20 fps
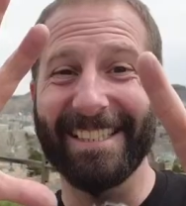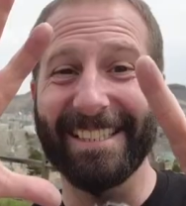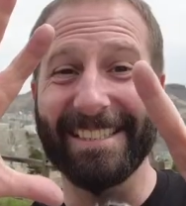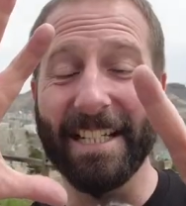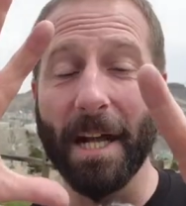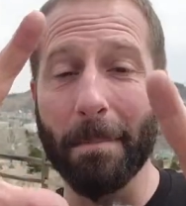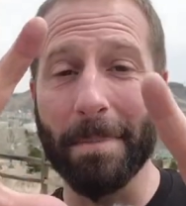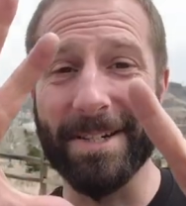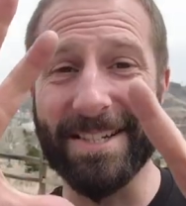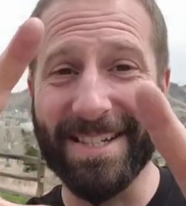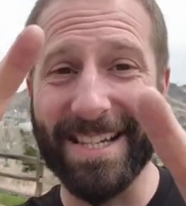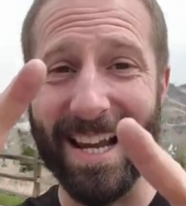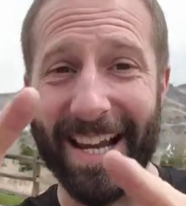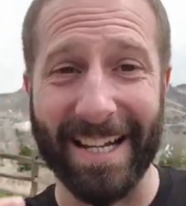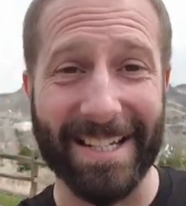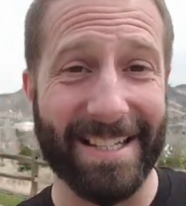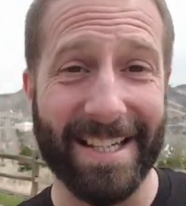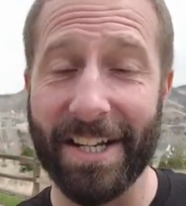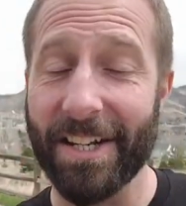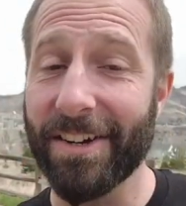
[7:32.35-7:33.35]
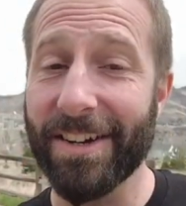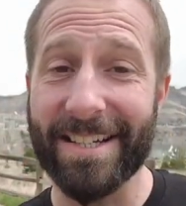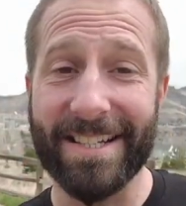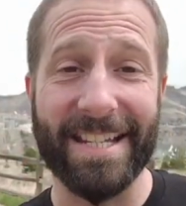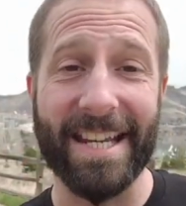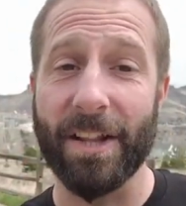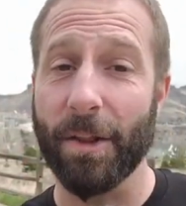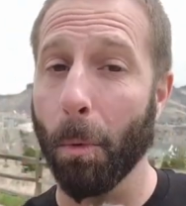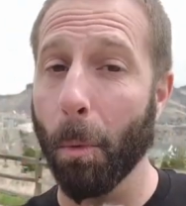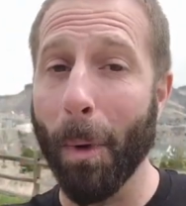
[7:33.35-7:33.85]
Number six, and you can
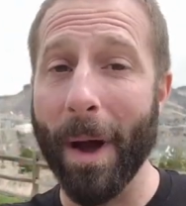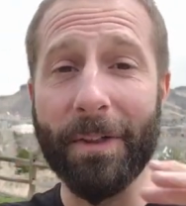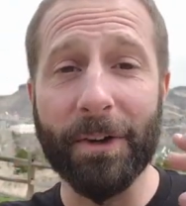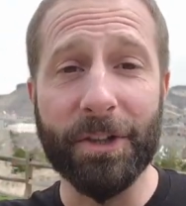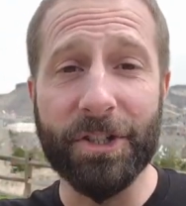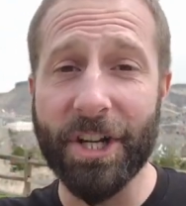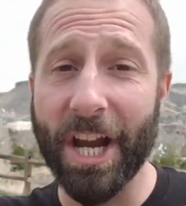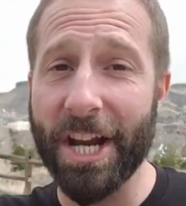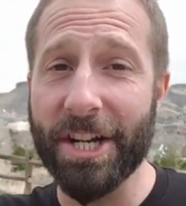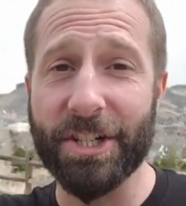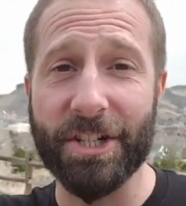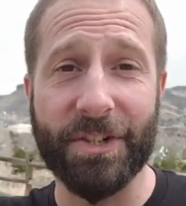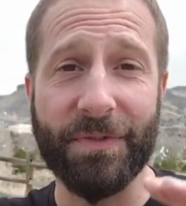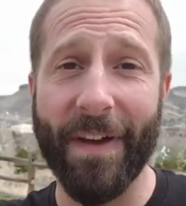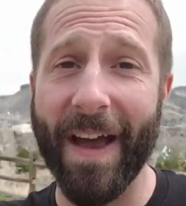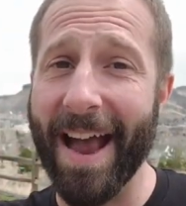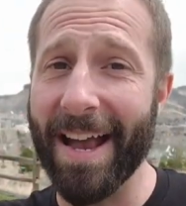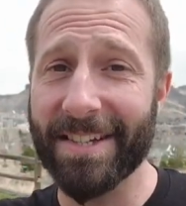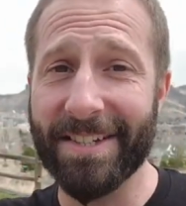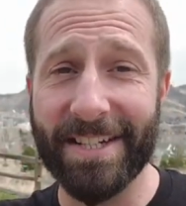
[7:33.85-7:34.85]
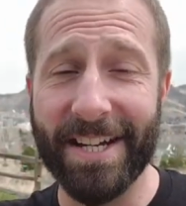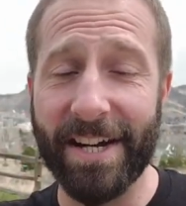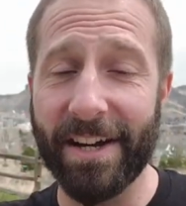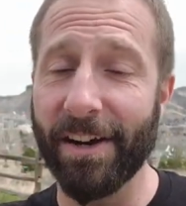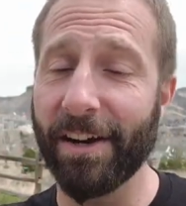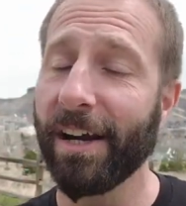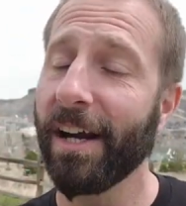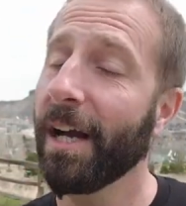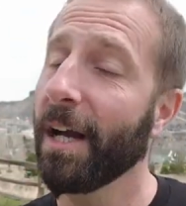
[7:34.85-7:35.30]
see the weather changes fast here.